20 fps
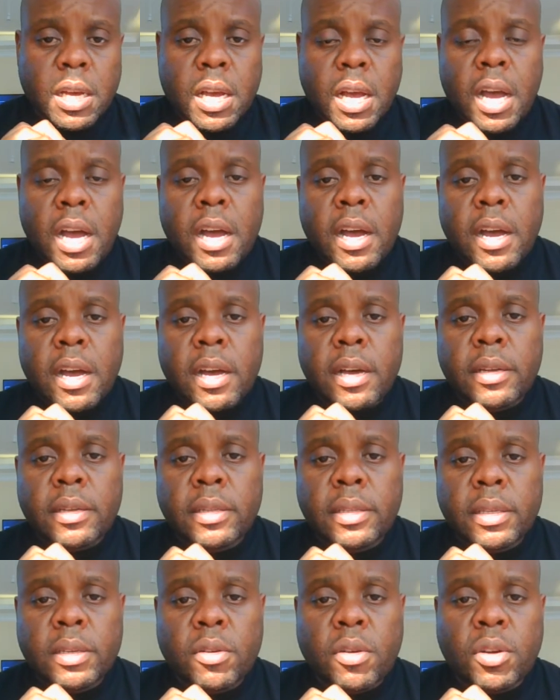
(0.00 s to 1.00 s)

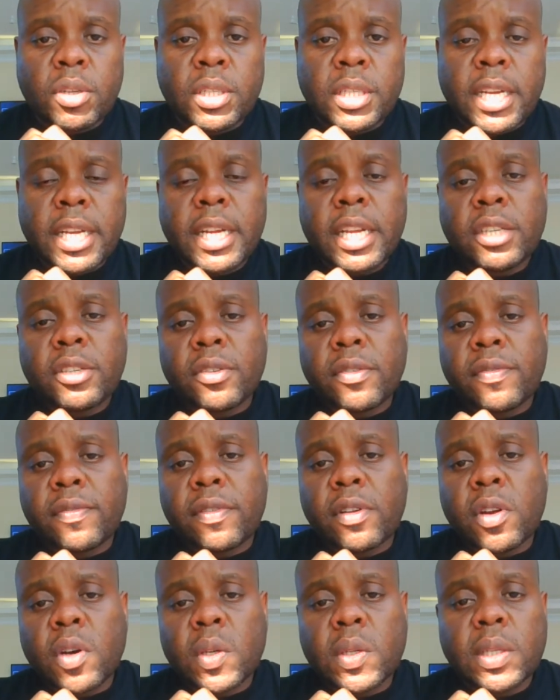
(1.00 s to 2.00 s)
On drainage of
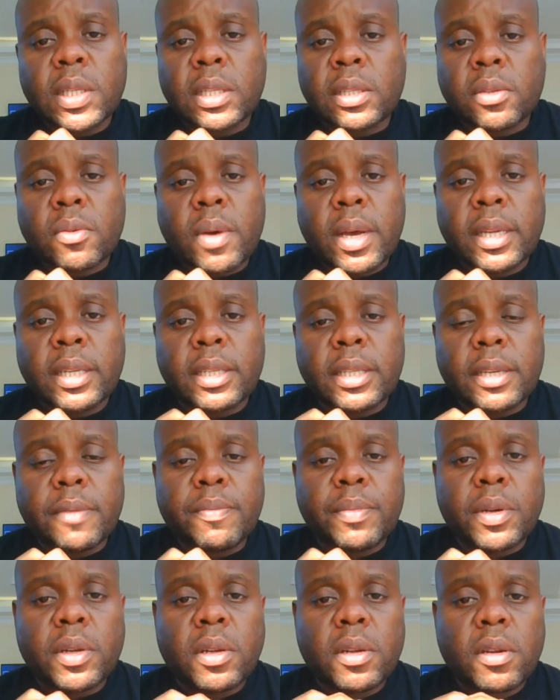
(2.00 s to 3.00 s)
floors, it's quite
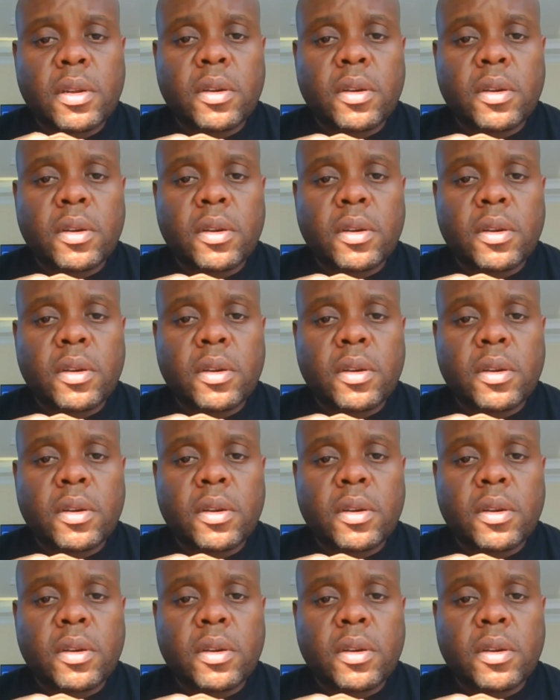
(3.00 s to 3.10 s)
simple.